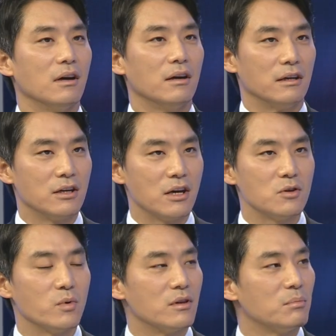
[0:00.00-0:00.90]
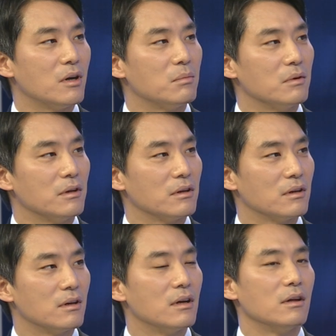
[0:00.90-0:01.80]
engage with the public,
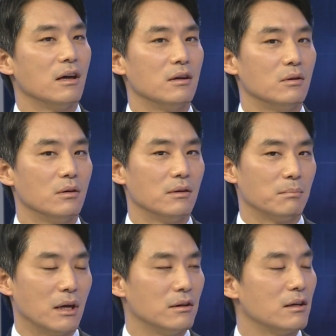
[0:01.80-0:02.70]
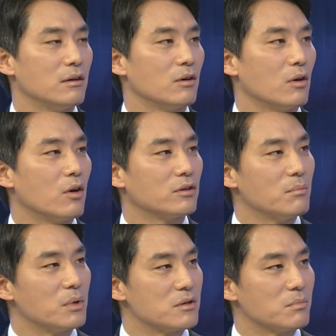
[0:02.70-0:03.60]
and maintain the
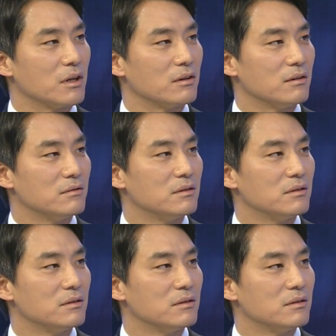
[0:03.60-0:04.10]
long-term perspective.